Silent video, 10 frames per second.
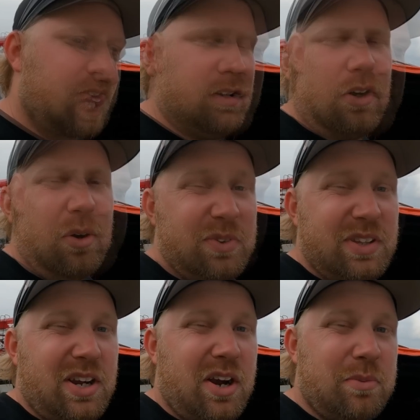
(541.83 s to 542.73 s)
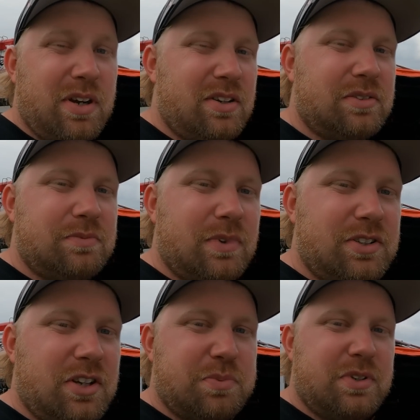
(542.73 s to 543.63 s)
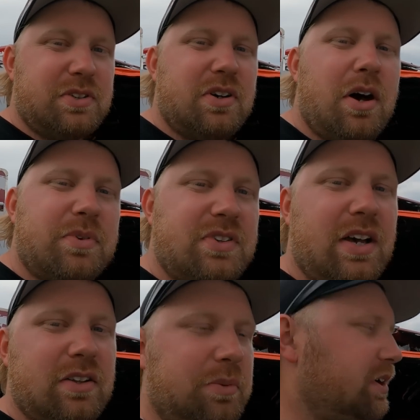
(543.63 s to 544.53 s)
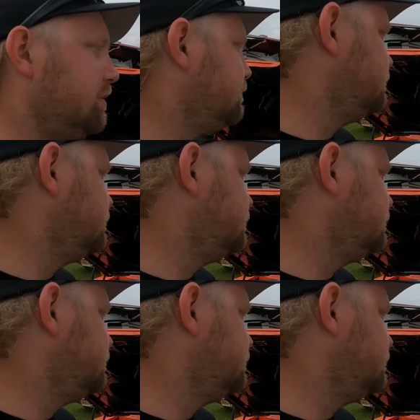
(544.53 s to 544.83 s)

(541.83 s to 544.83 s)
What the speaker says: I don't know, hopefully that carburetor adjustment will help us out a little bit.